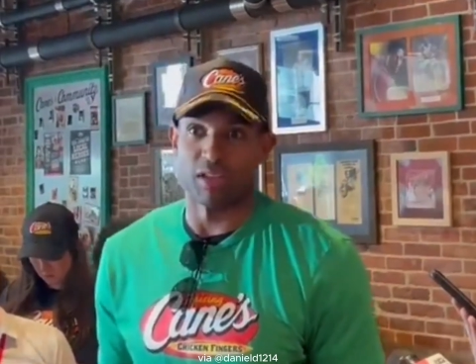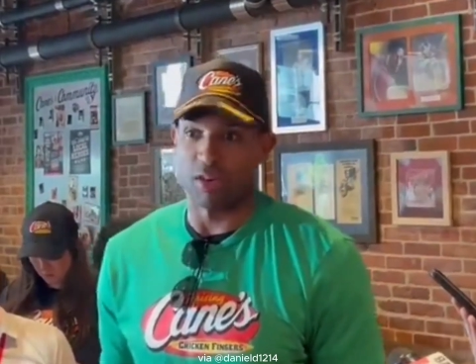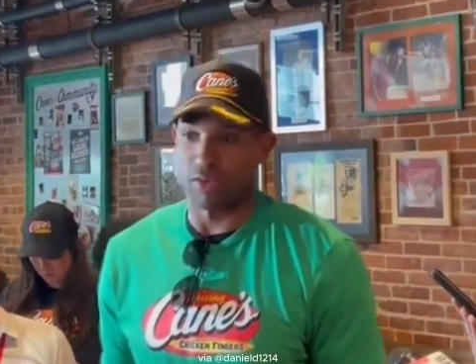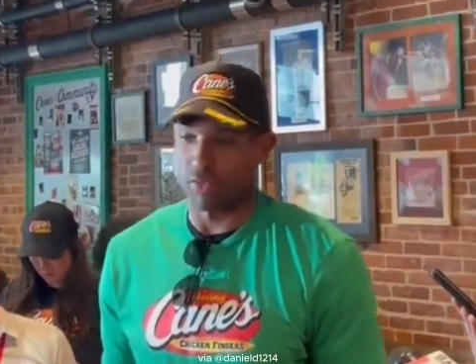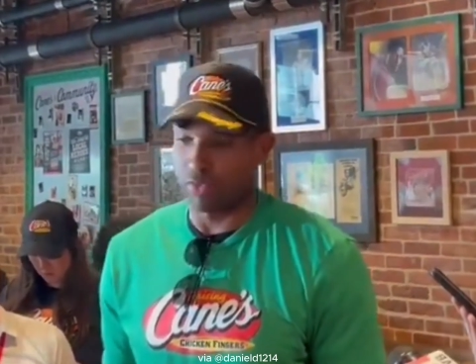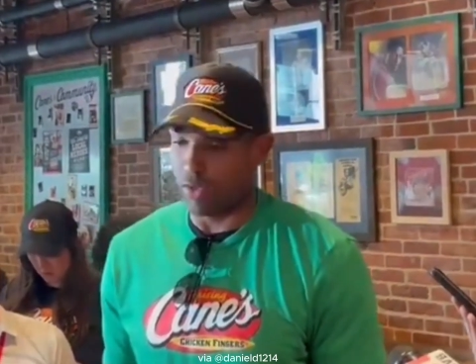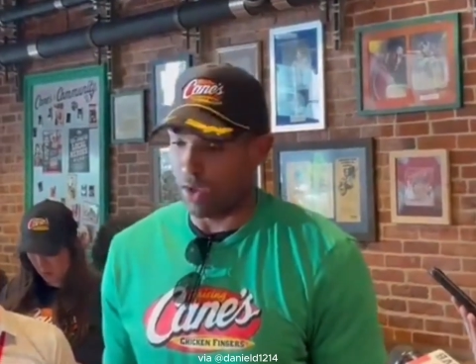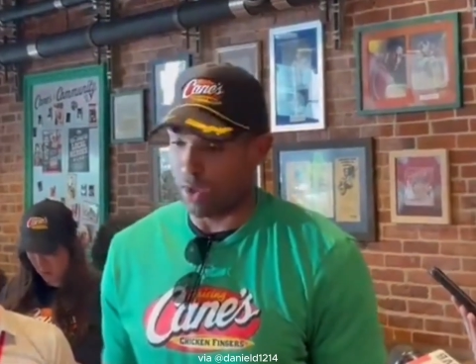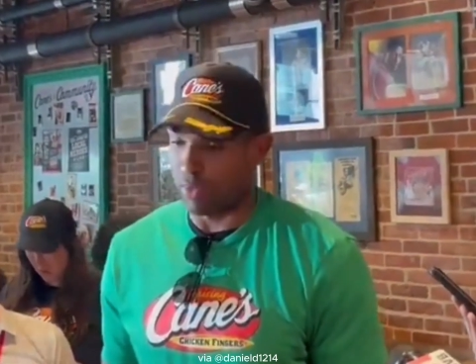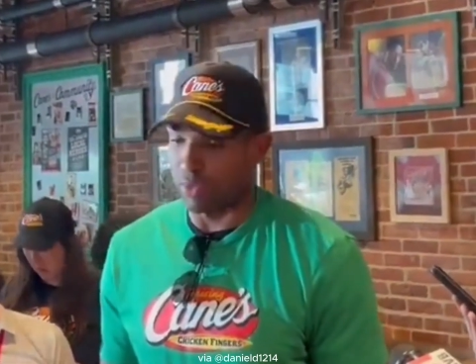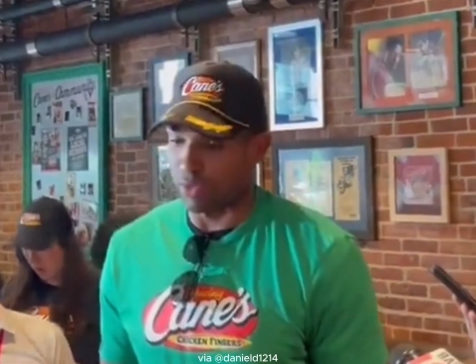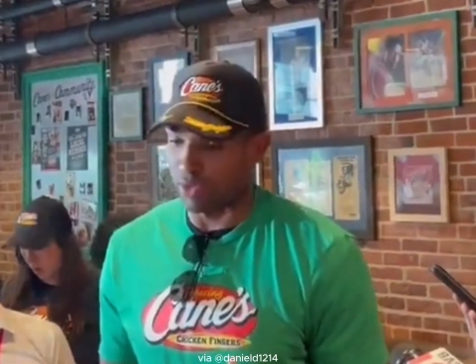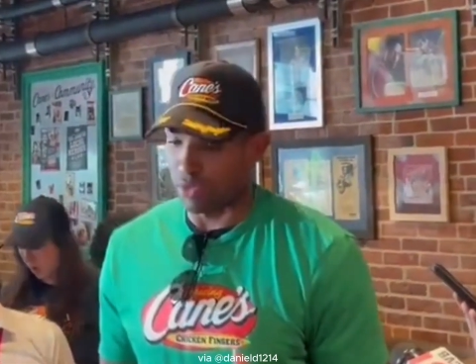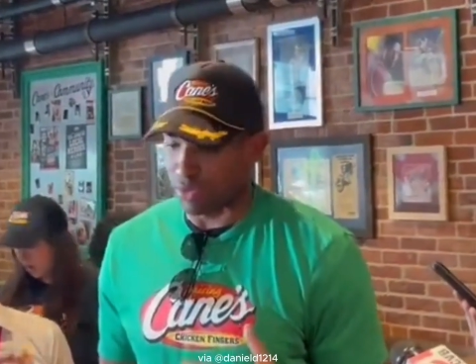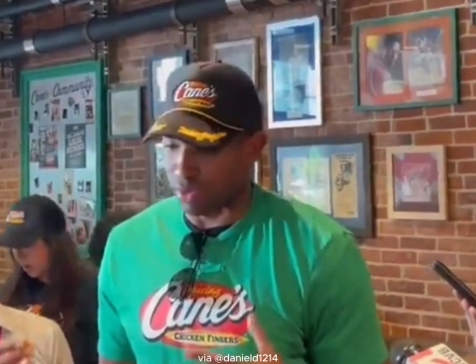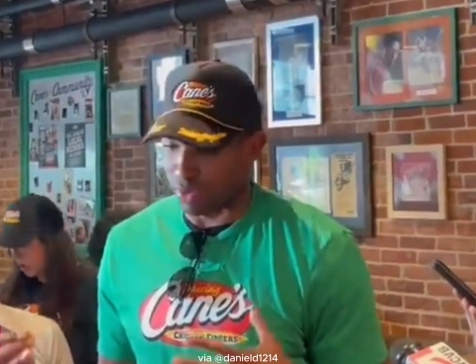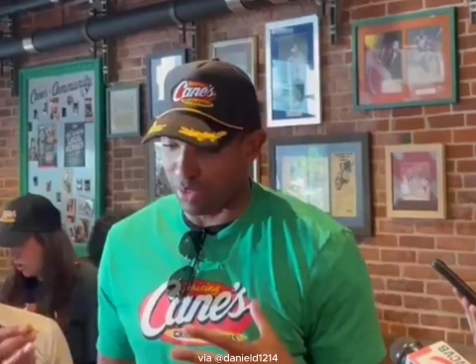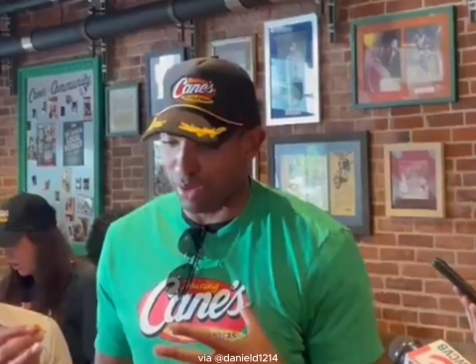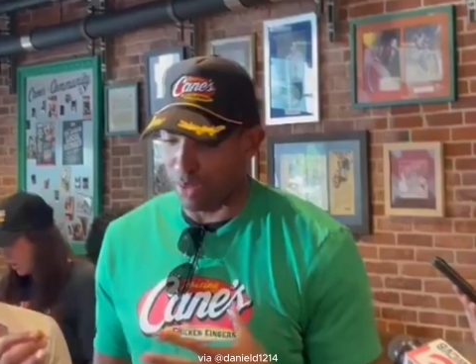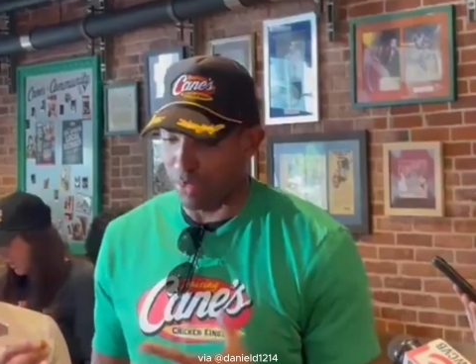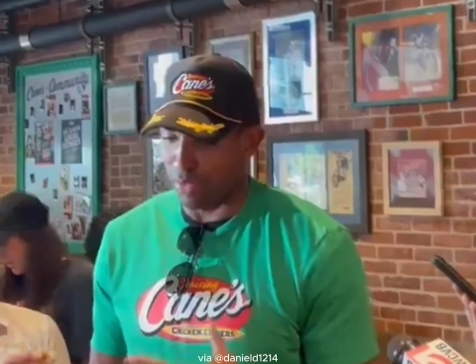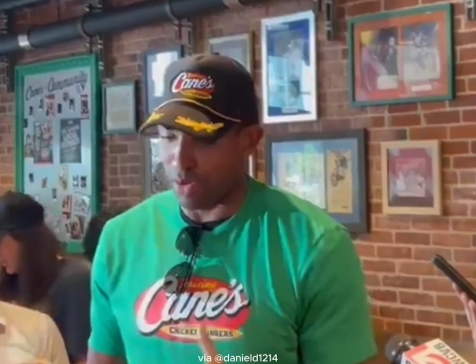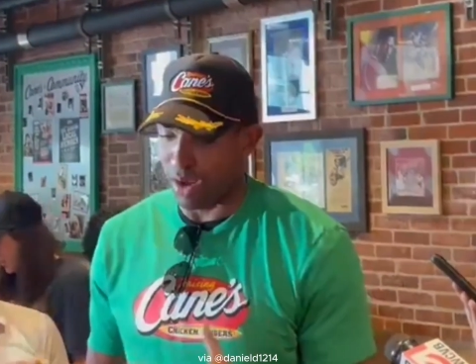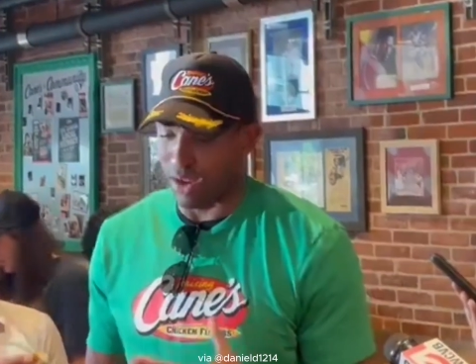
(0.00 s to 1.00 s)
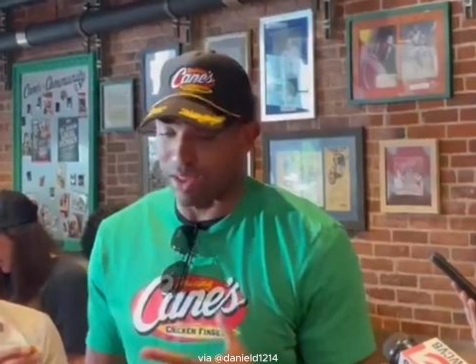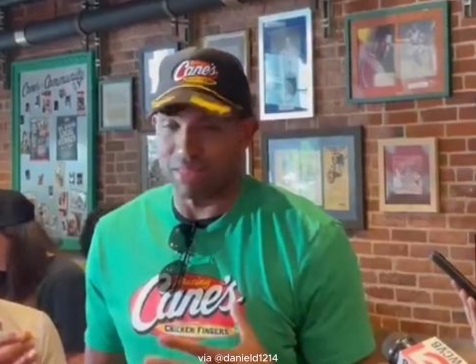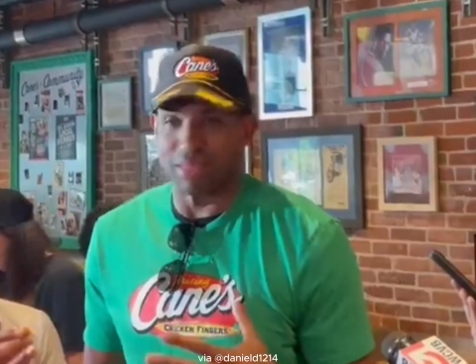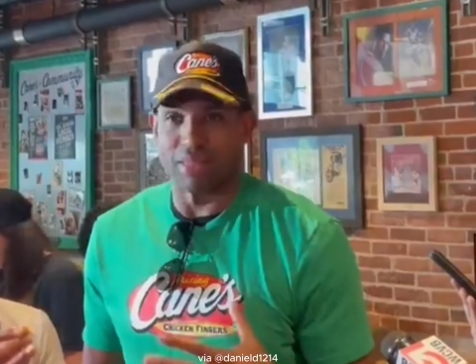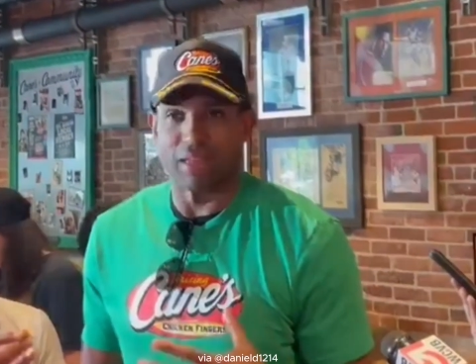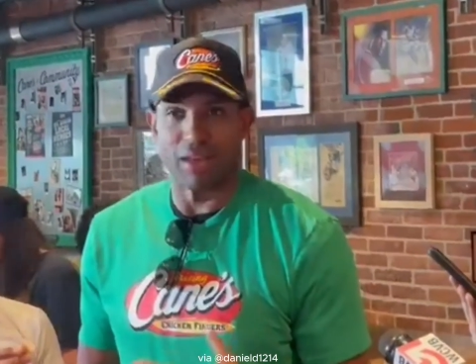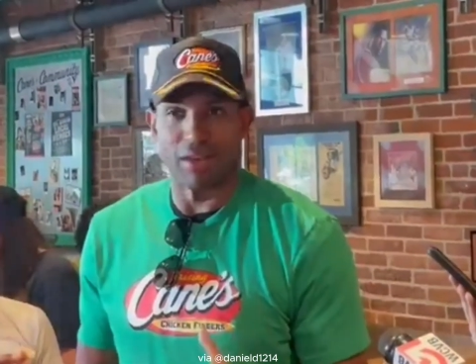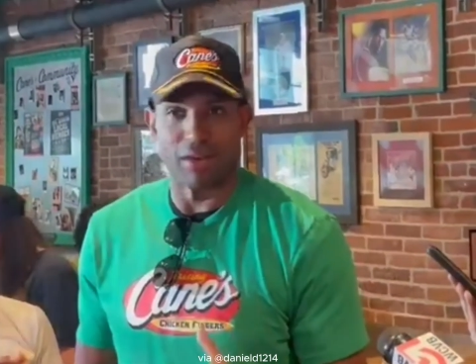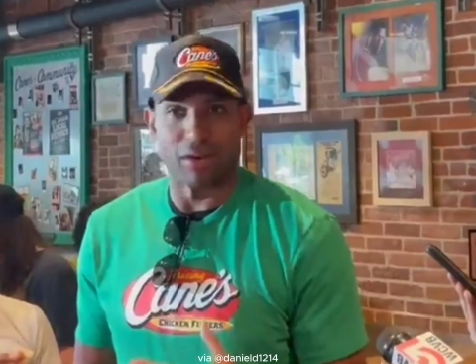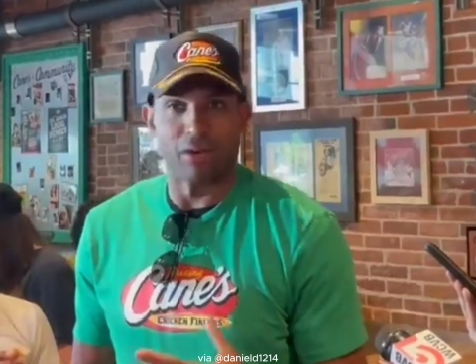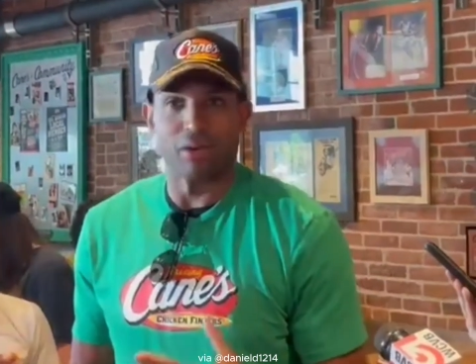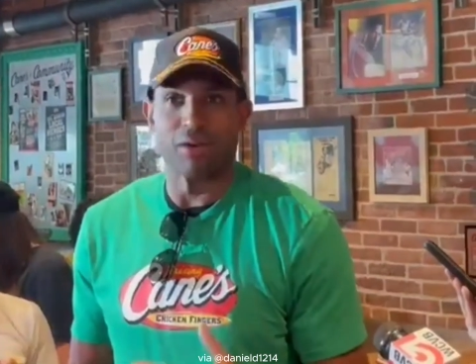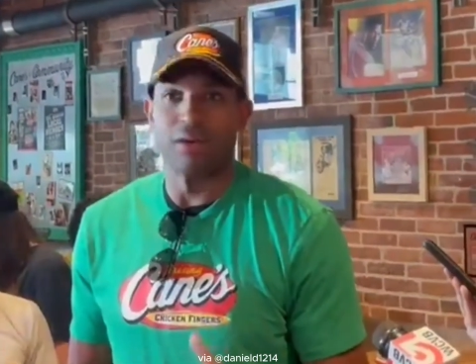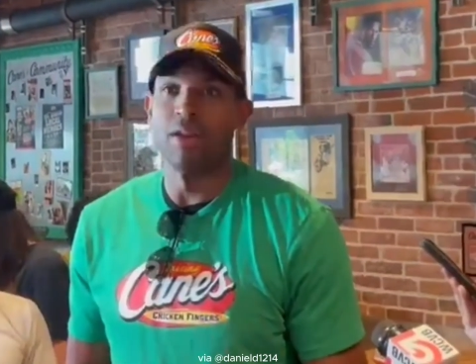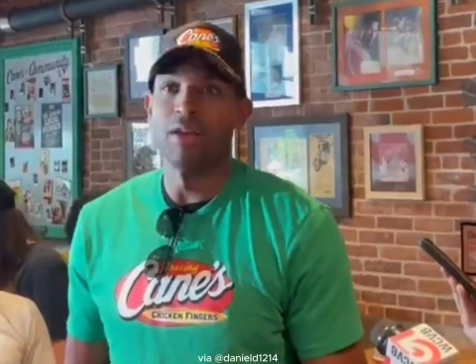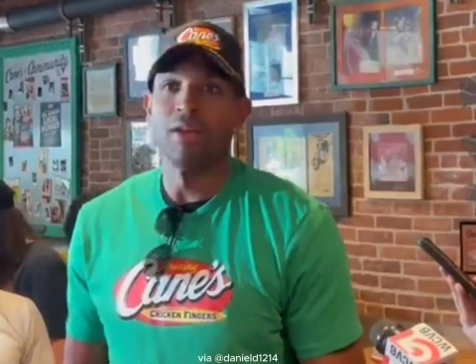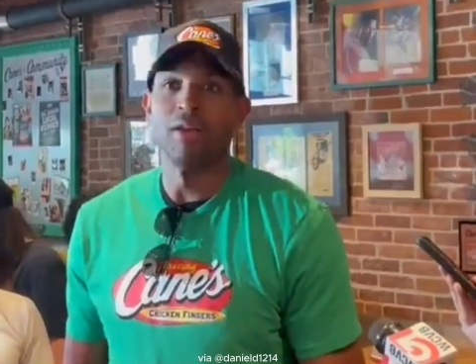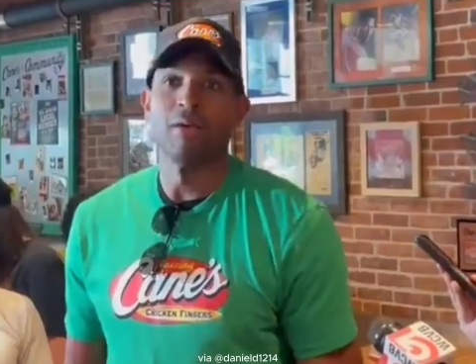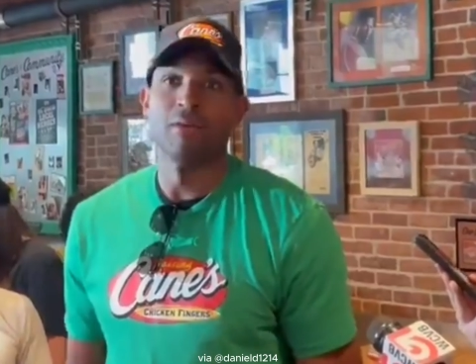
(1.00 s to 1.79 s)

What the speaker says: and our families are, like, right there.